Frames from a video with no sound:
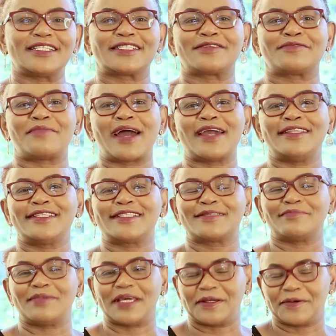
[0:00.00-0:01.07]
It
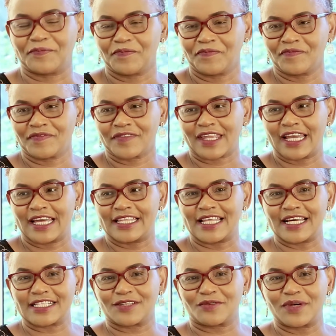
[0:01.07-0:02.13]
reminds me
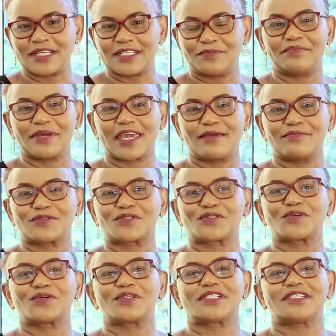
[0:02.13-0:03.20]
that when it became
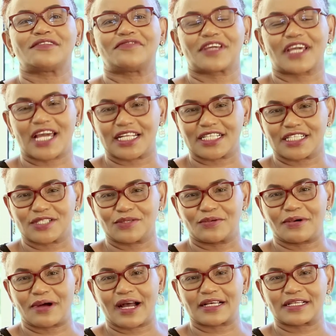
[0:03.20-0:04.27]
so difficult
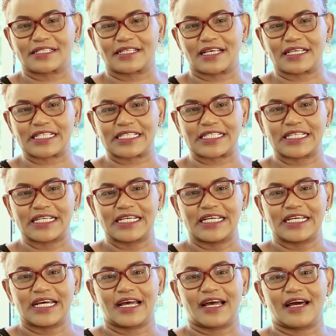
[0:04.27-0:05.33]
to access
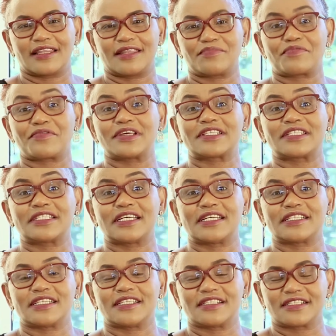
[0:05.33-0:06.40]
the
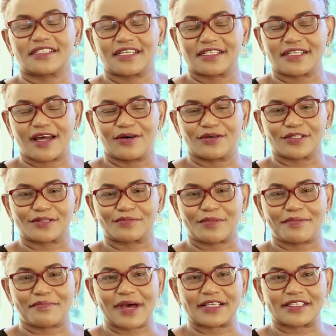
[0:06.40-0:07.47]
president in State House,
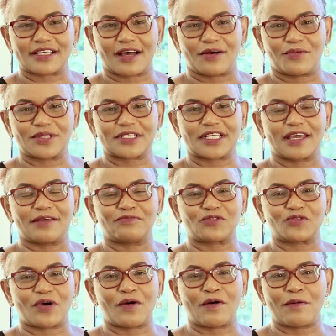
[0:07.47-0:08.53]
Mombasa, what came
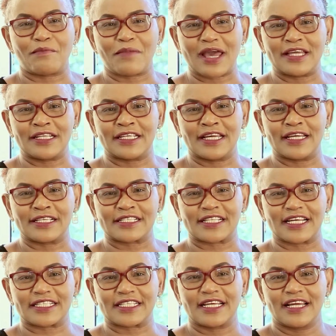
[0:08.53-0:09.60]
to our mind is
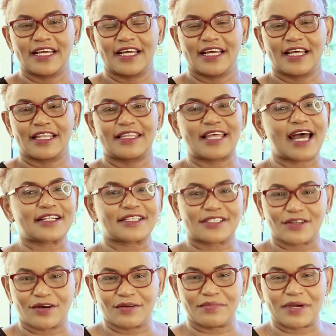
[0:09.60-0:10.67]
that
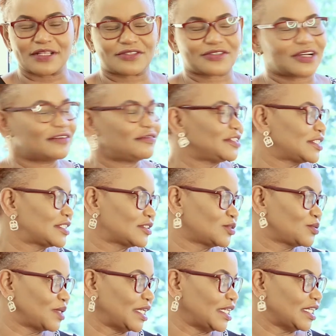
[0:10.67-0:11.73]
song by Travis
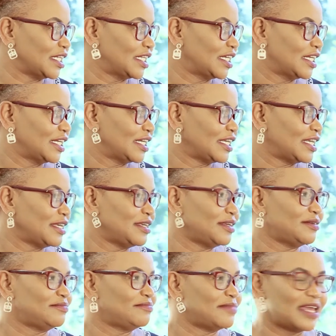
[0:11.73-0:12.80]
Green,
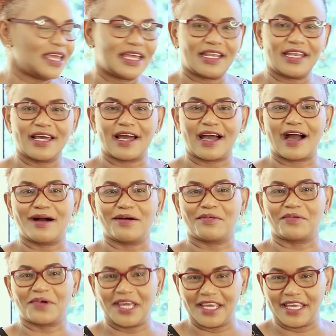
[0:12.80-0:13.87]
He Made a
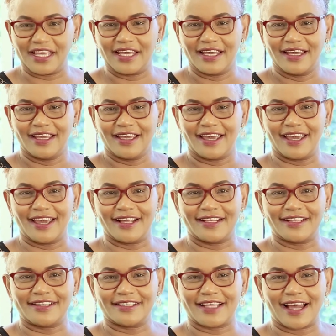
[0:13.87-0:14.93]
Way.
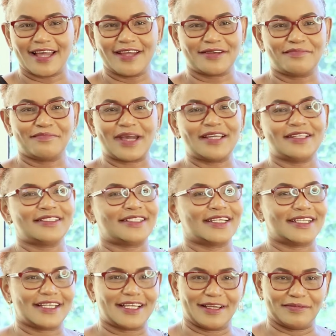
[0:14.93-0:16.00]
And I
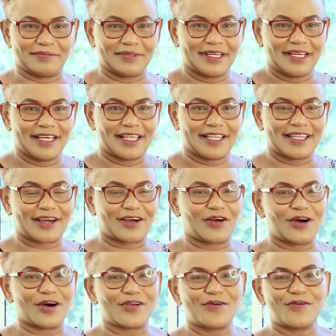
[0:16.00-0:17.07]
reminded him, the
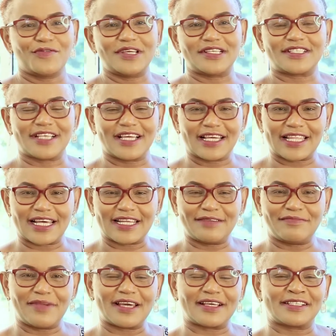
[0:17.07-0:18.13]
God who we sing that
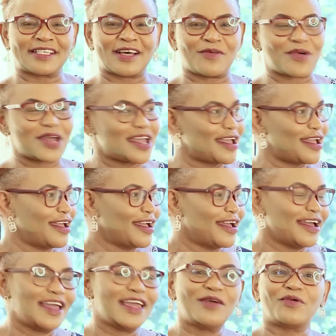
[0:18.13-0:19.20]
he makes a way,
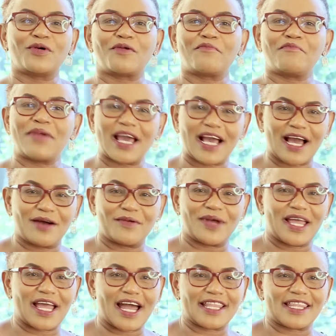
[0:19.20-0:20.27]
he will make a
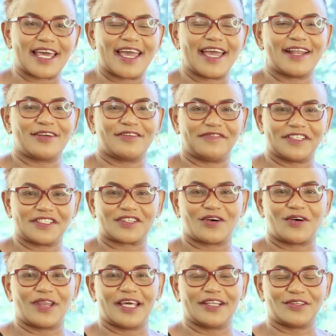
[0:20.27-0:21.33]
way at the end of it
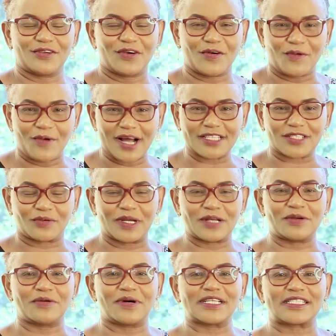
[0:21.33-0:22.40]
all. And you know what?
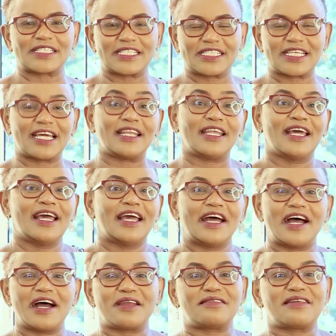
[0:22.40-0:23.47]
When we were seated
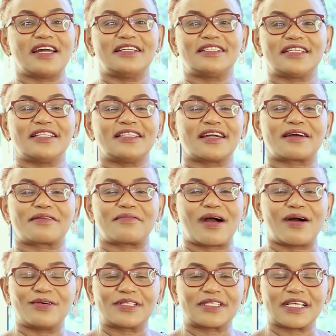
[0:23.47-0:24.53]
right in the
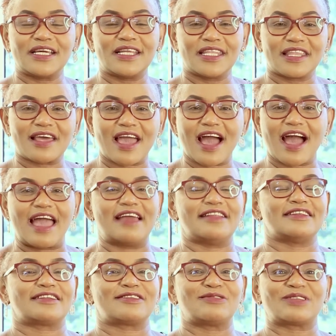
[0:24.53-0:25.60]
crowds in there
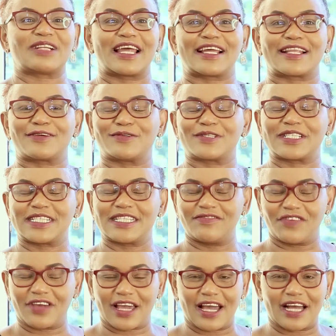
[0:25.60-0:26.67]
and it looked like it was
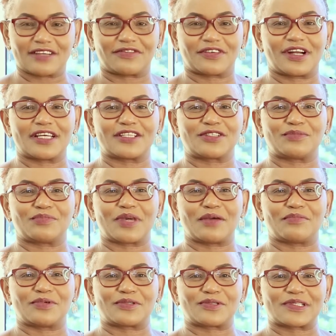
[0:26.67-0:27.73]
difficult for us to be
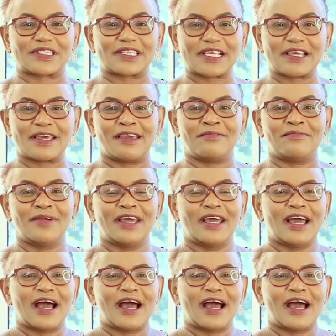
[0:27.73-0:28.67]
able to see him,